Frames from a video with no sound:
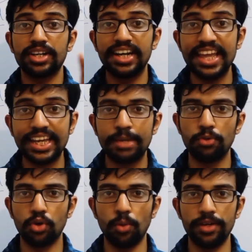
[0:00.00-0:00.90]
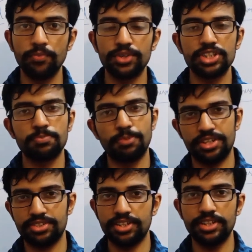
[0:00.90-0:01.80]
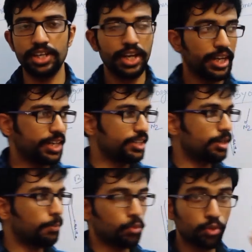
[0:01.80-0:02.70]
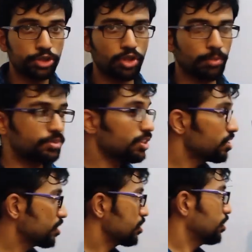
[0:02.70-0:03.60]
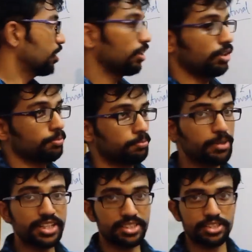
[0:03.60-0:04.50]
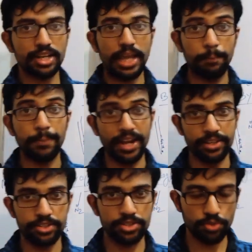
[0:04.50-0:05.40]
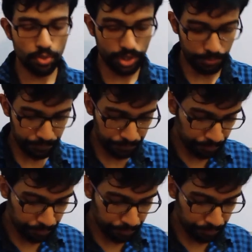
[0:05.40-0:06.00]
leg hemoglobin, which is present in the roots of these beans like plants. Okay,